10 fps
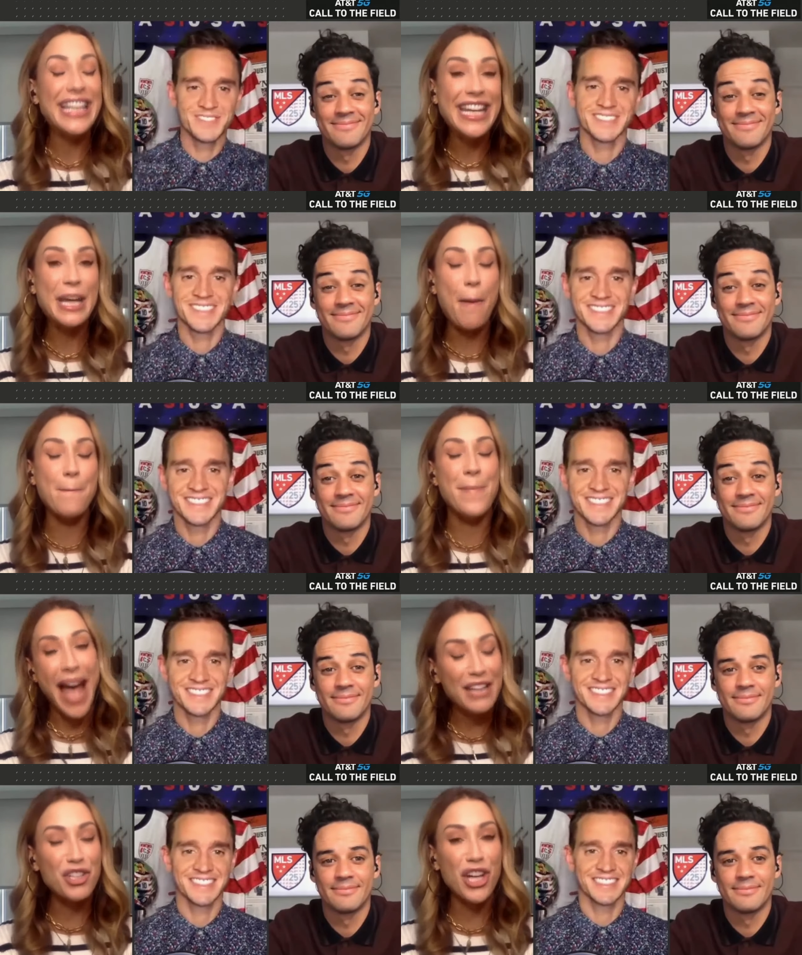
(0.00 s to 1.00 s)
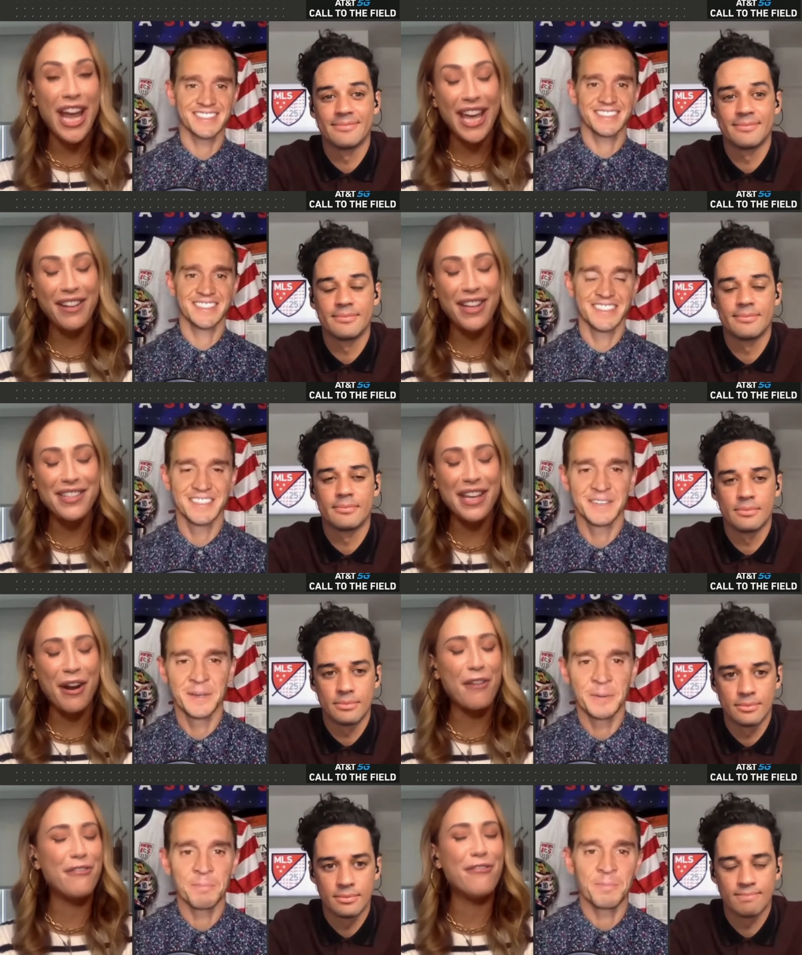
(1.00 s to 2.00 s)
Speaker 1: lead match analyst
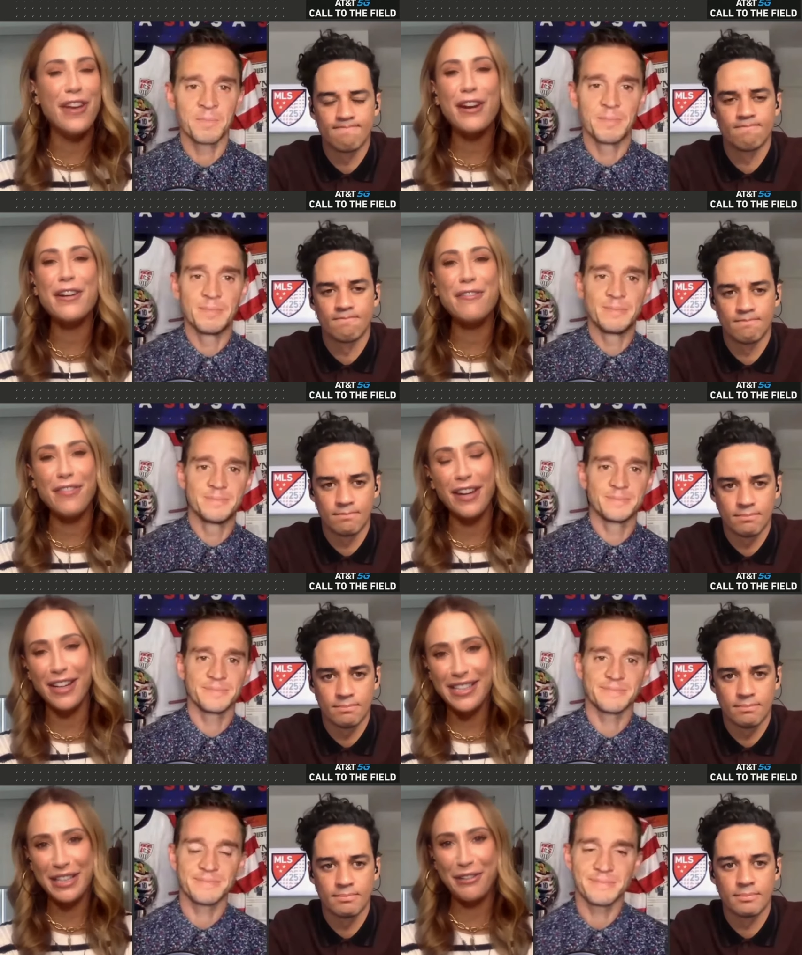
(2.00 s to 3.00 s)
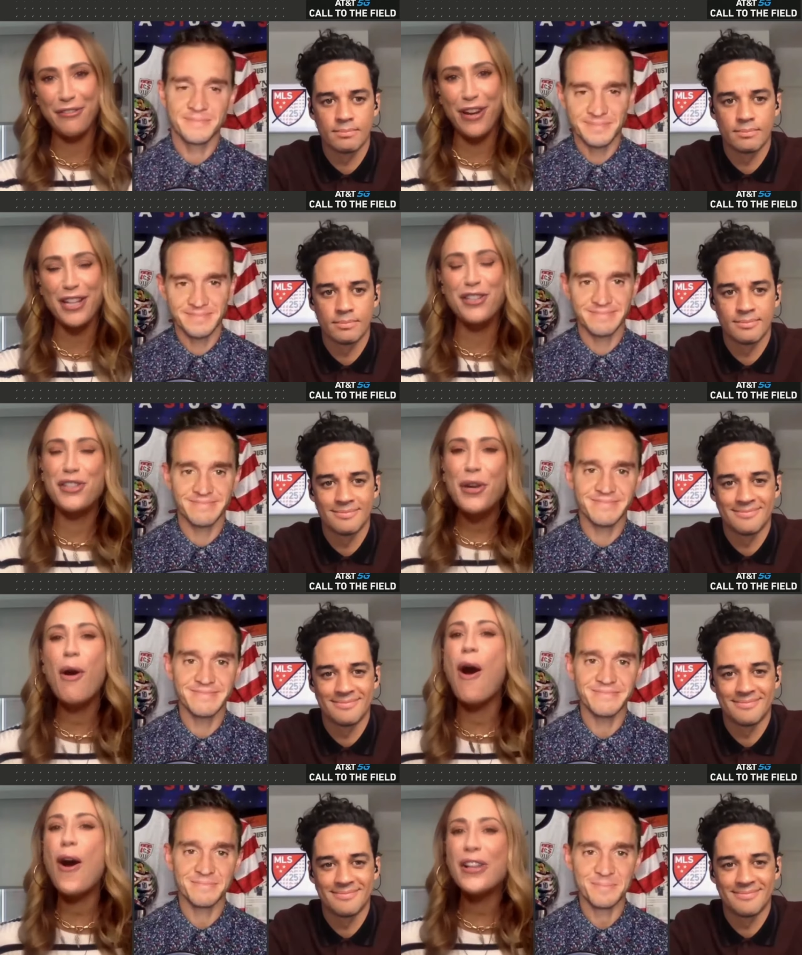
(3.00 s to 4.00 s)
and our very, very dear friend Stu
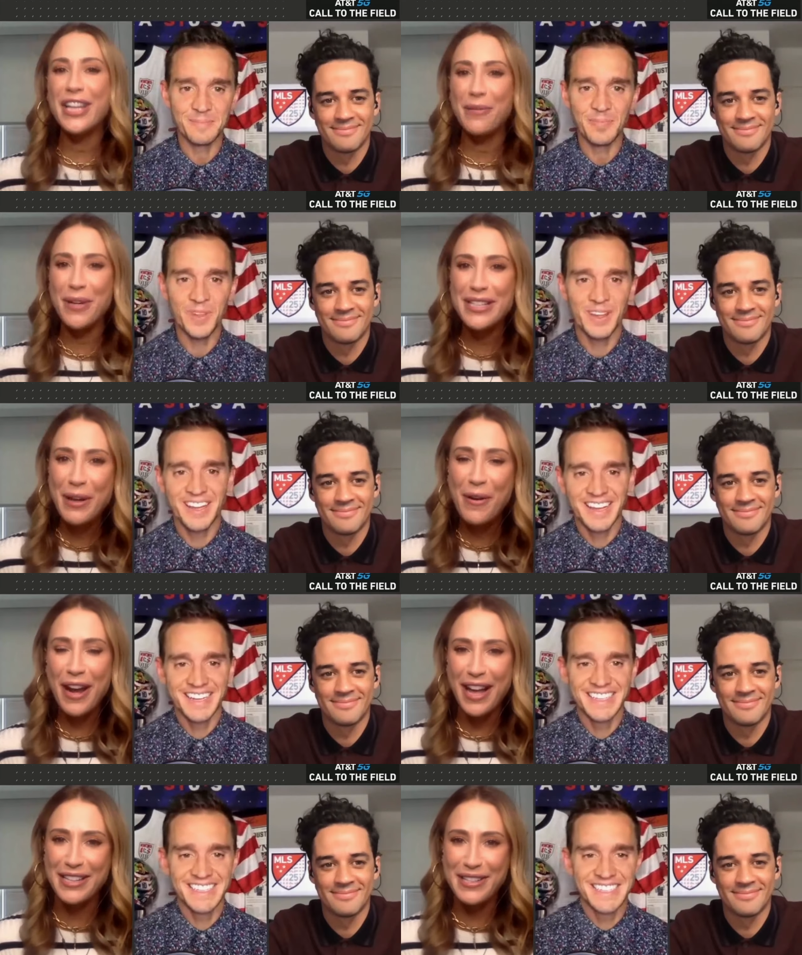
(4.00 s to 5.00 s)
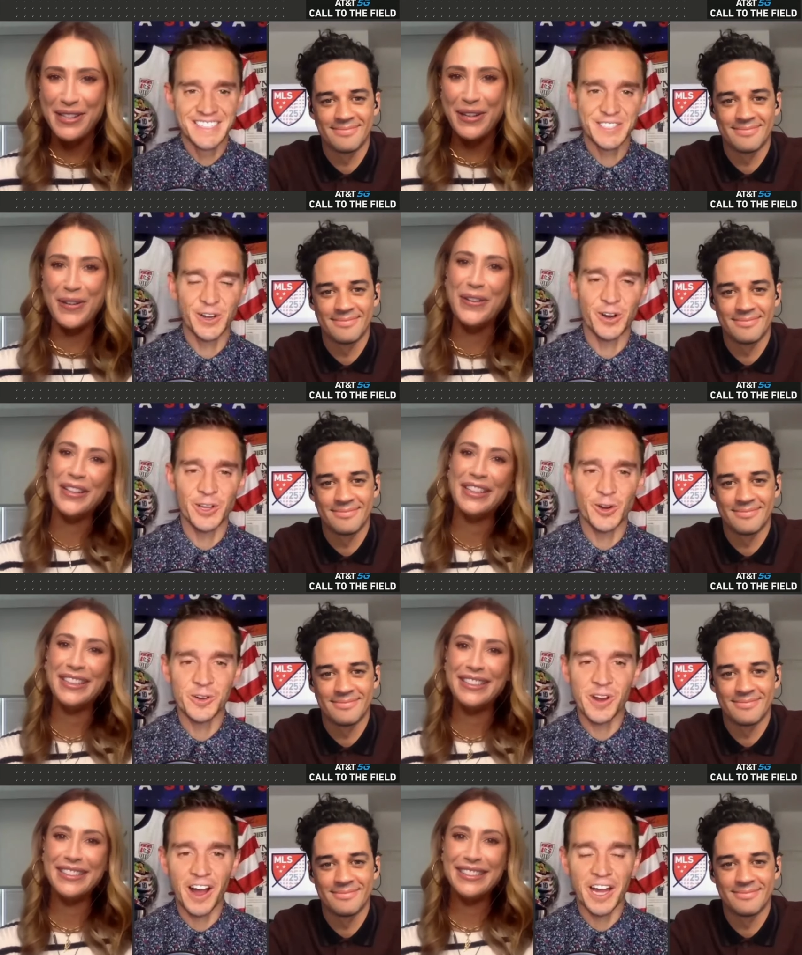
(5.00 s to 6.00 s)
Holden. What's going on, Stu? Your
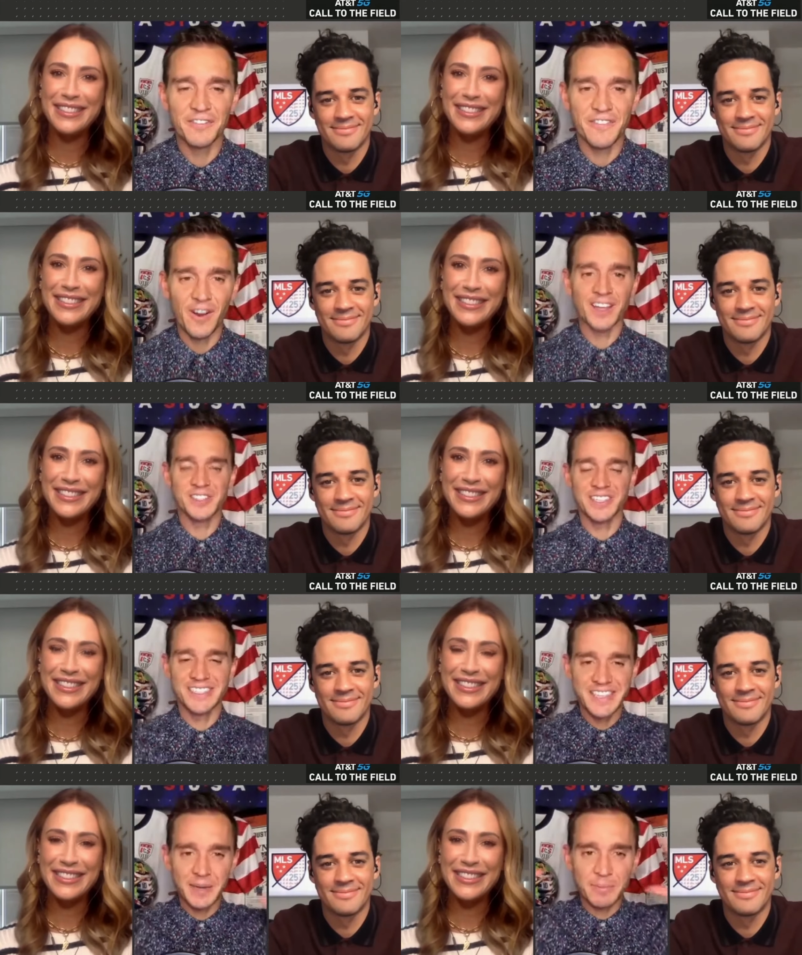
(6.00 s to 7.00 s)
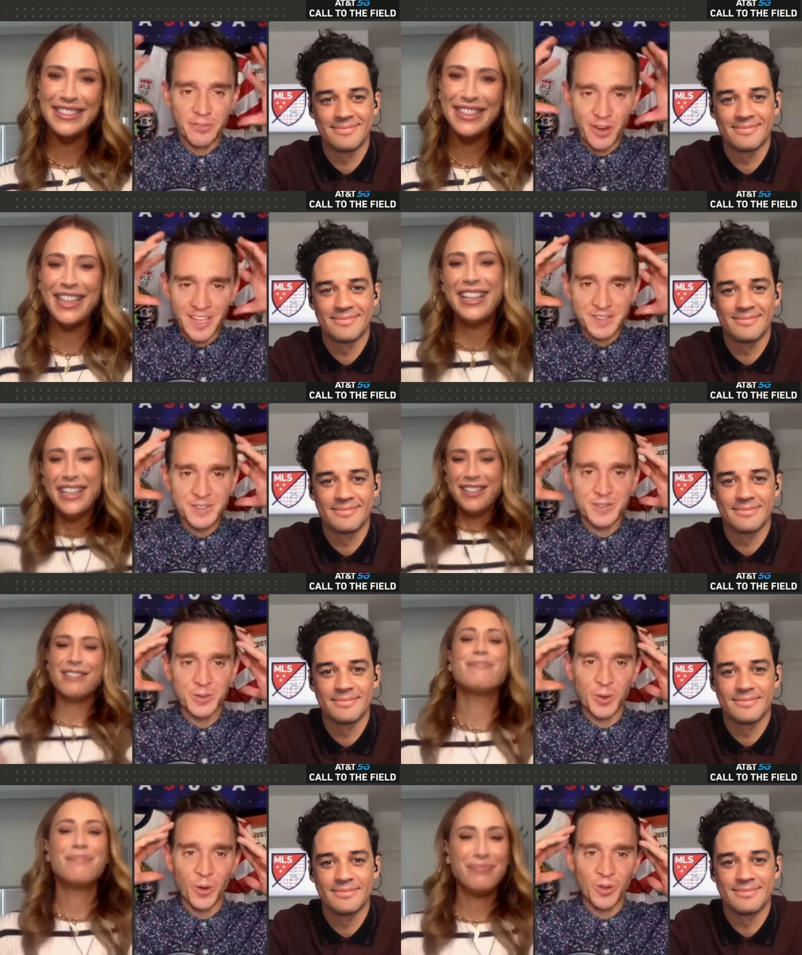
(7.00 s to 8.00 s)
your
Speaker 2: non-frosted tip friend,
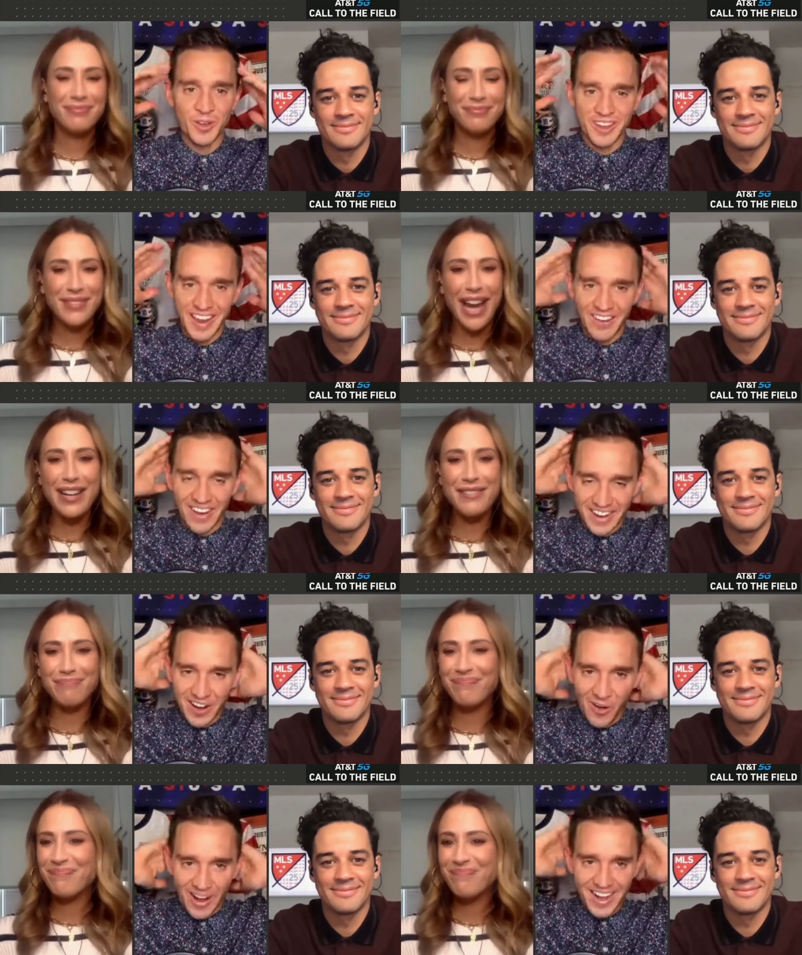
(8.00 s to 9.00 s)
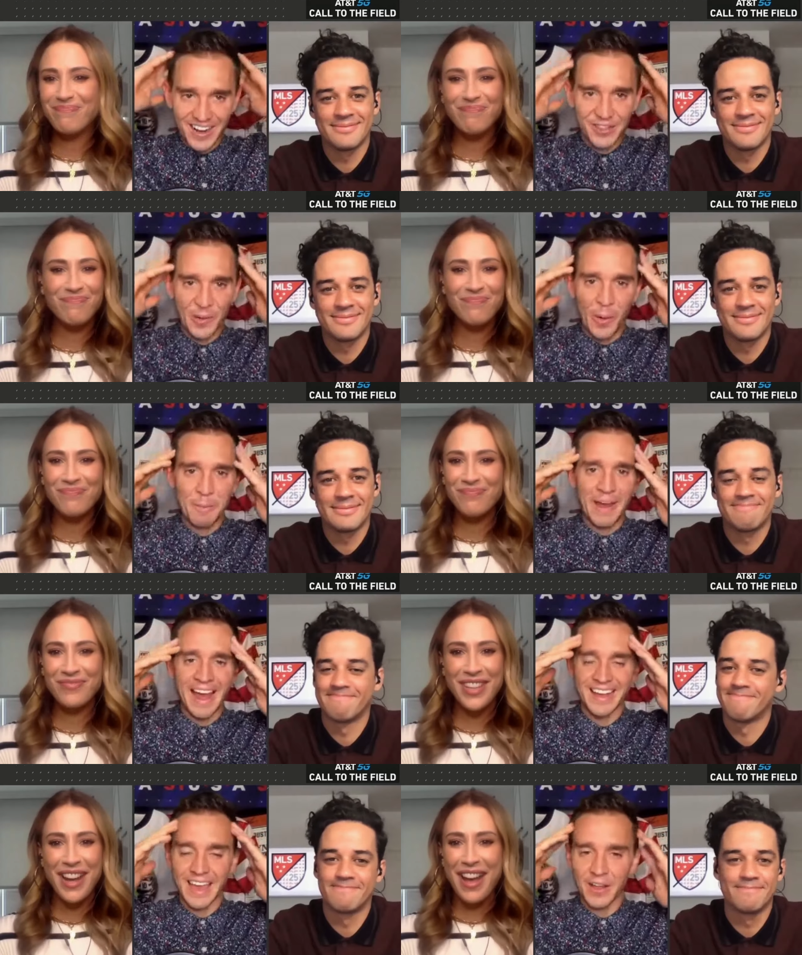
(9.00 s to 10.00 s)
Stu Holden. Now I know I got to throw it
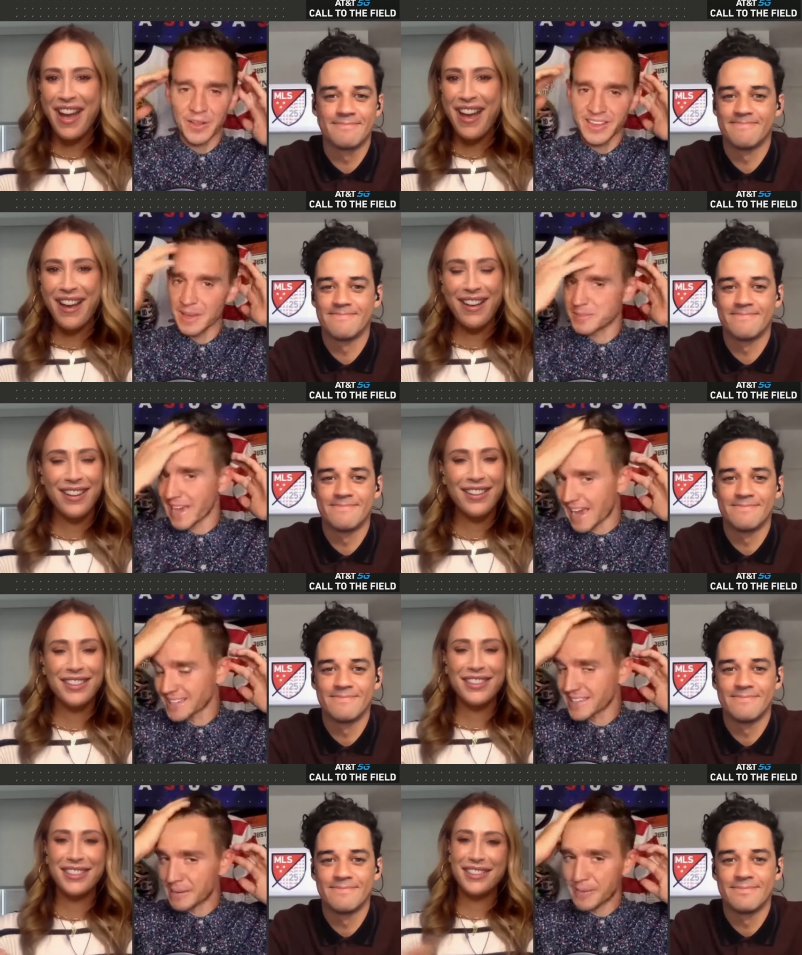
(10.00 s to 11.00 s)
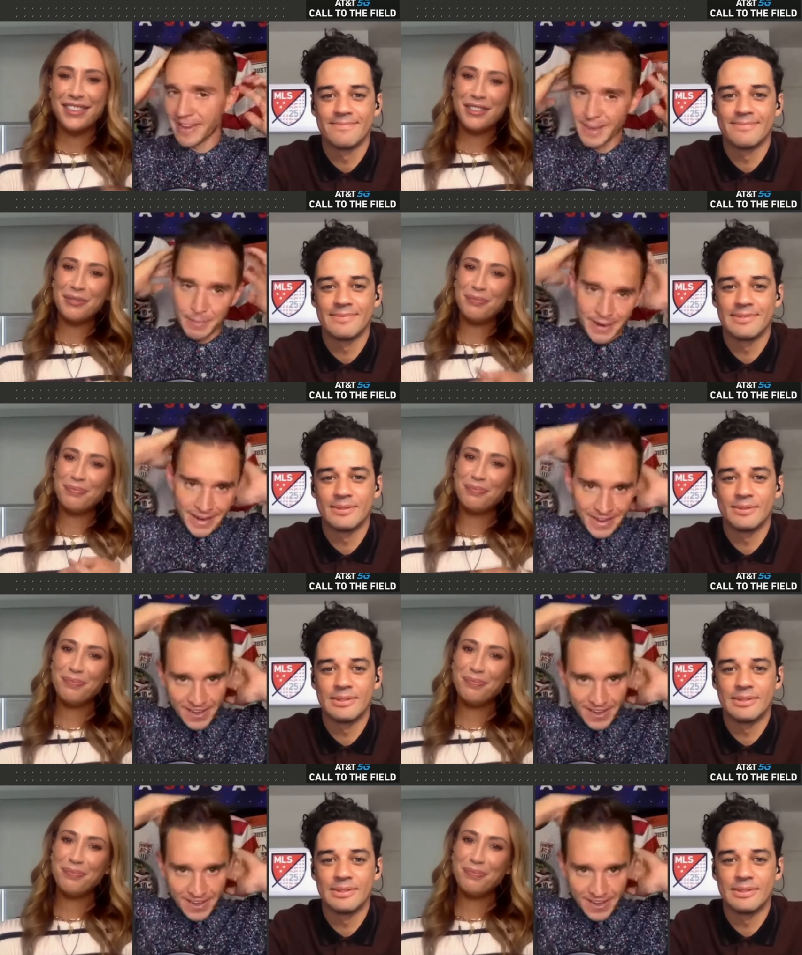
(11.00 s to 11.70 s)
back. Calen keeps asking me, but